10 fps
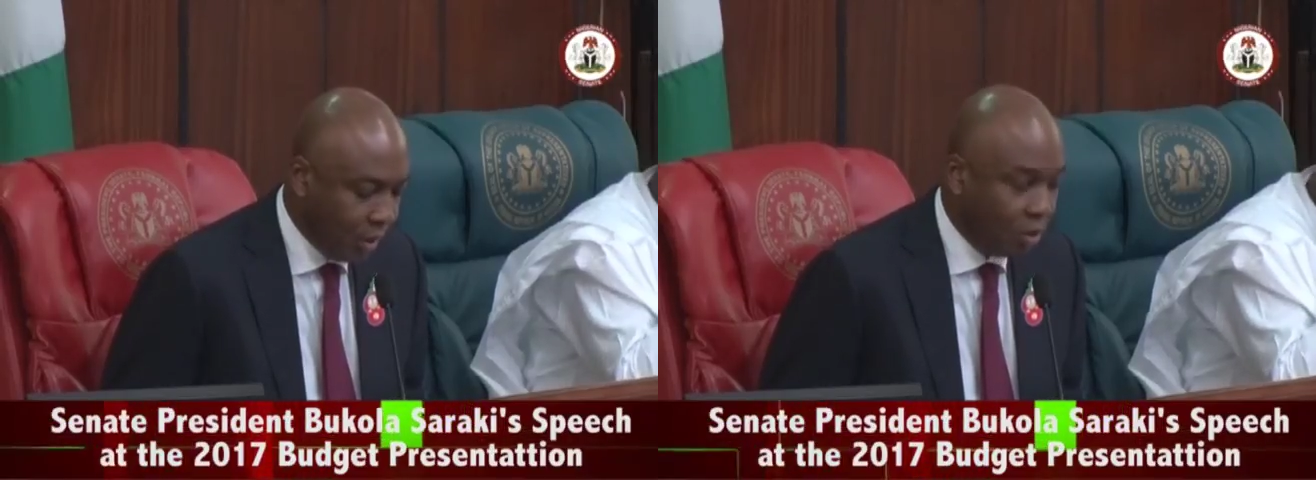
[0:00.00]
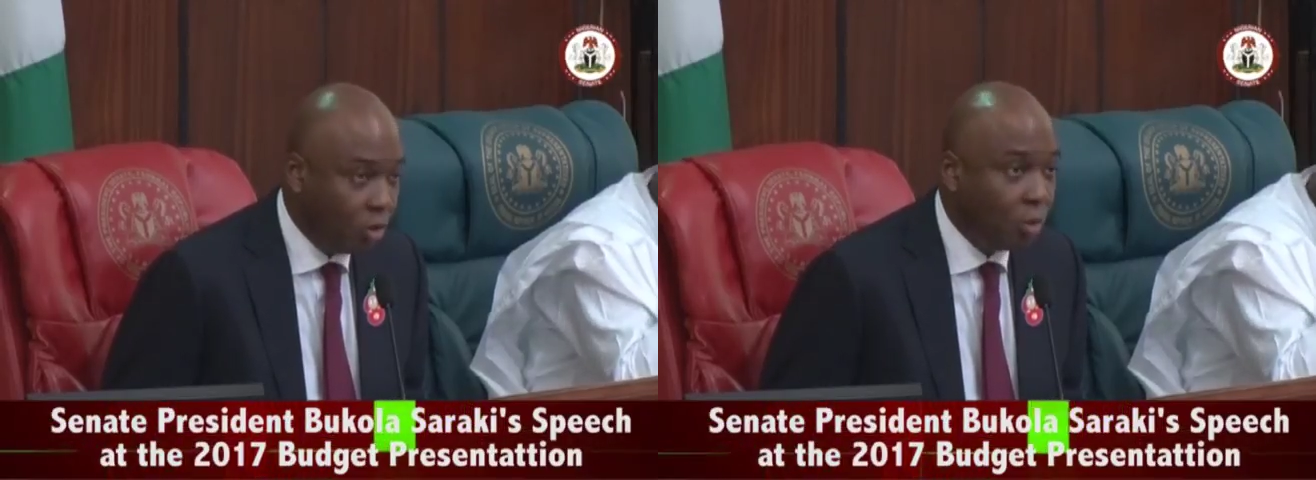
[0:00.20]

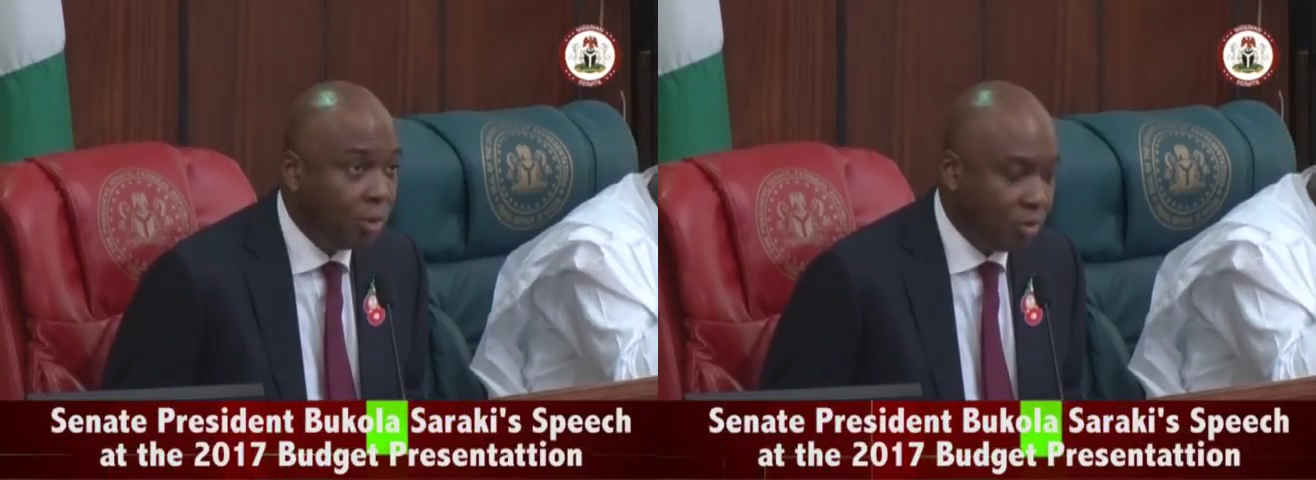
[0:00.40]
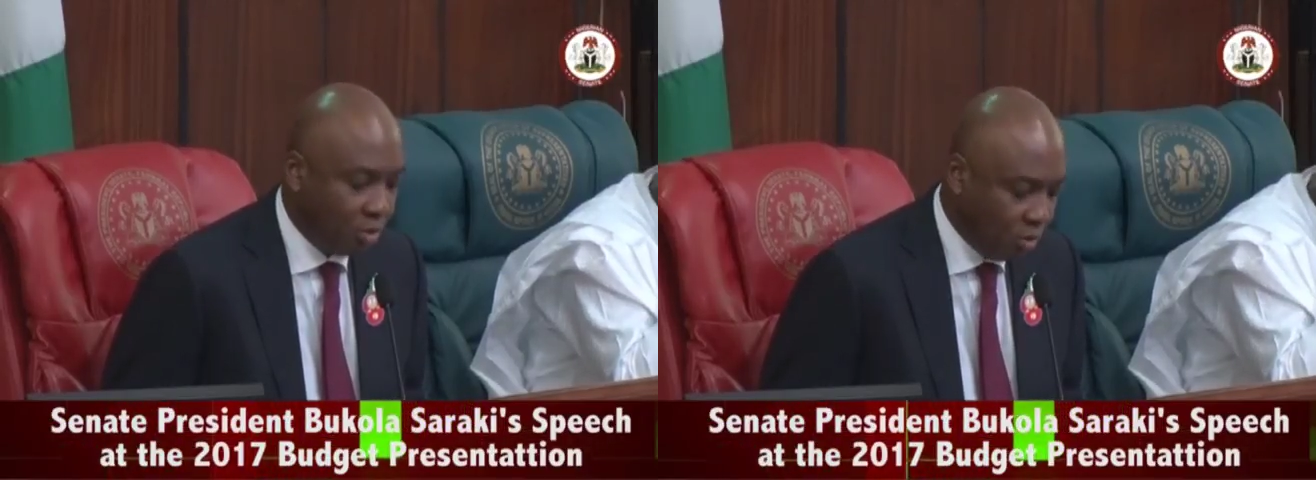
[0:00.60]
our
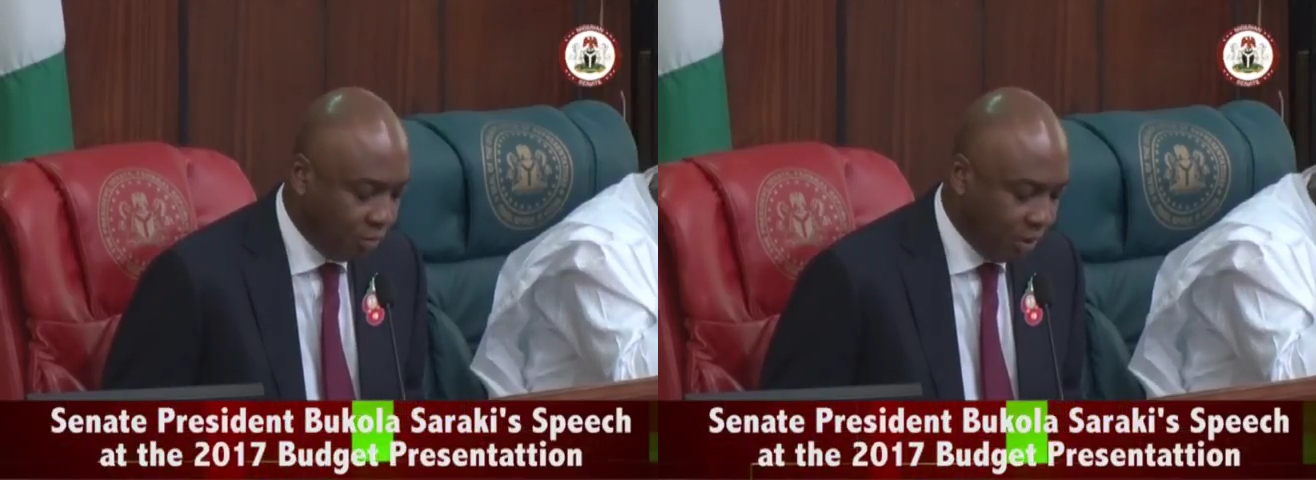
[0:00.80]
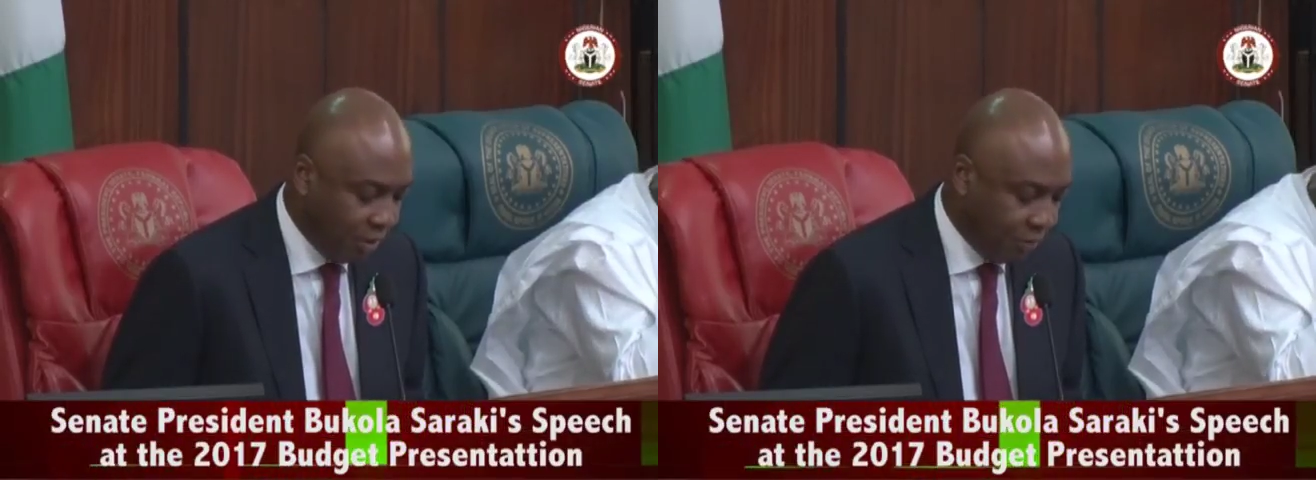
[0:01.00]
economic
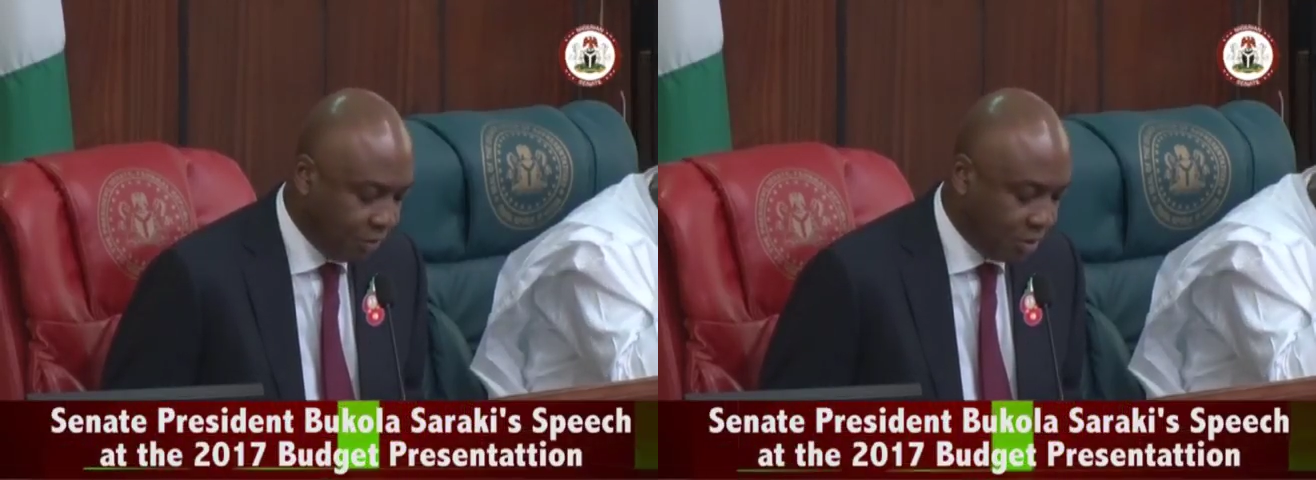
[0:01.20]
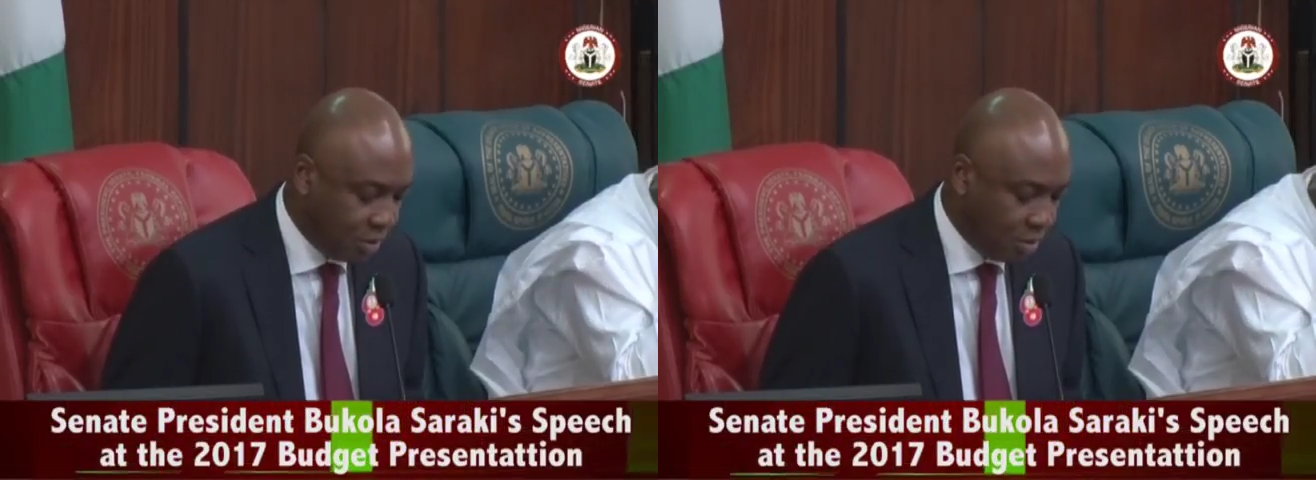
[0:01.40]
recovery
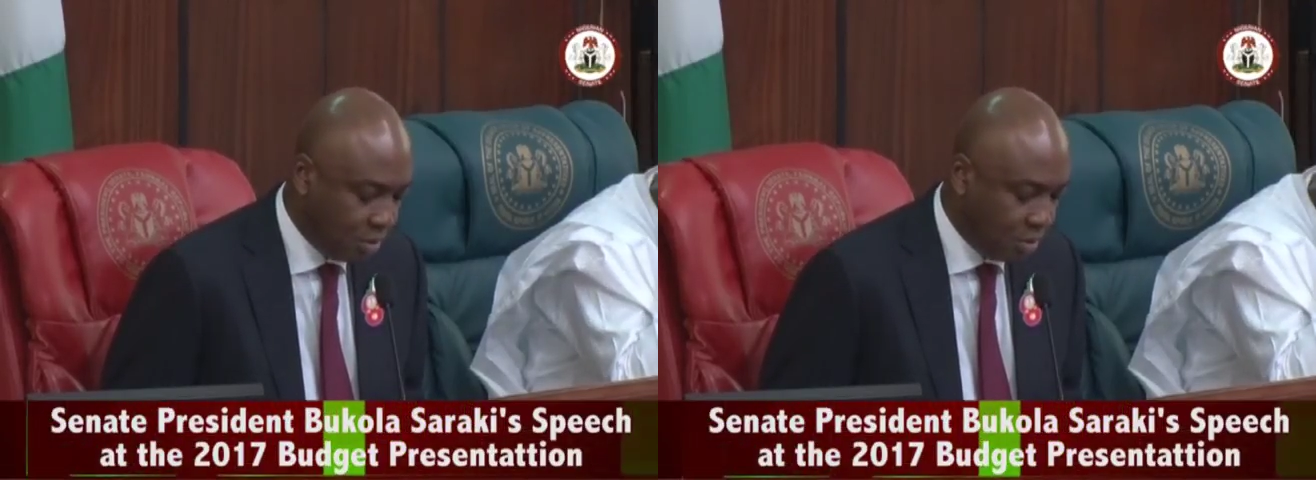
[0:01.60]
efforts.